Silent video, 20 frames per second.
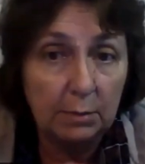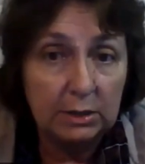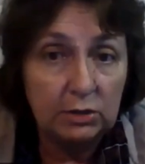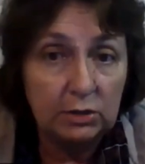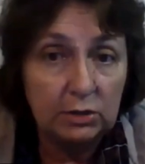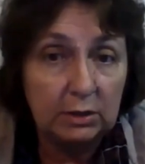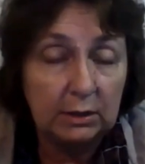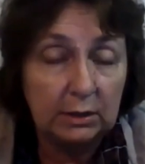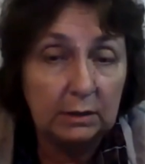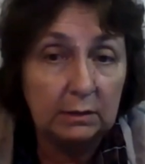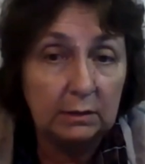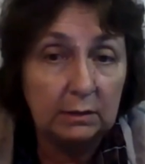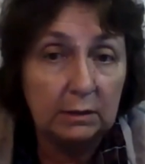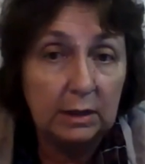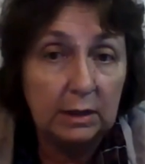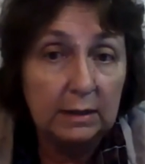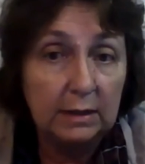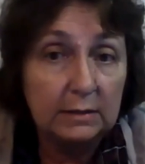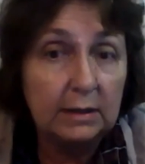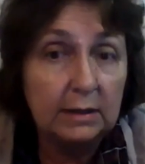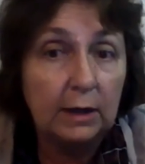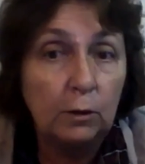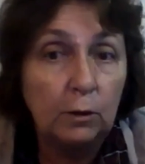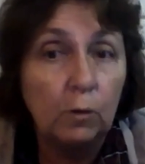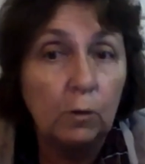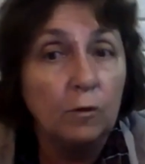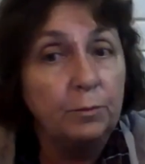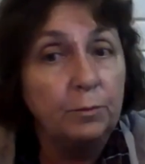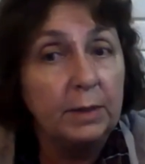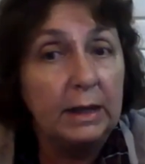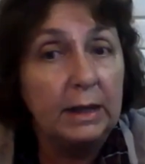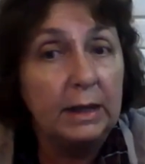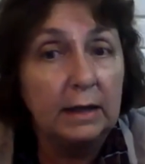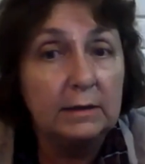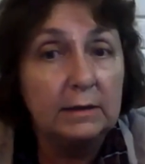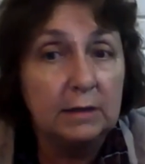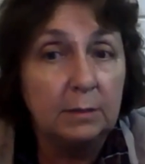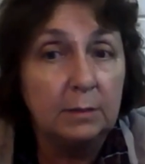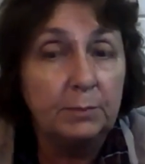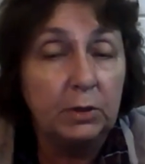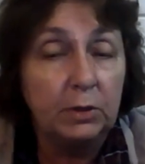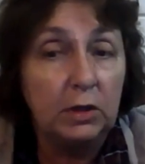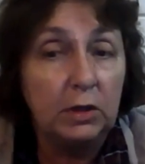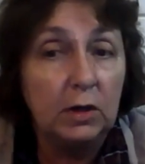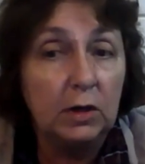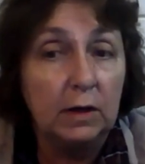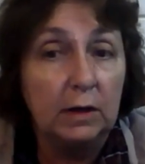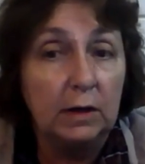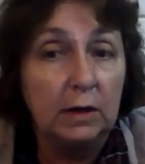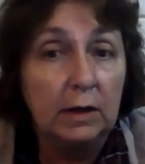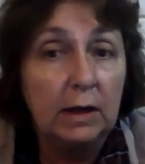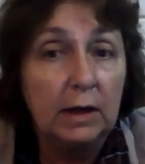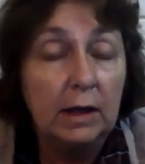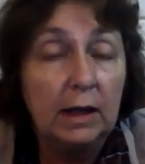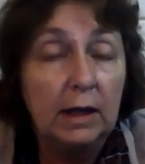much you can take off per hectare per year.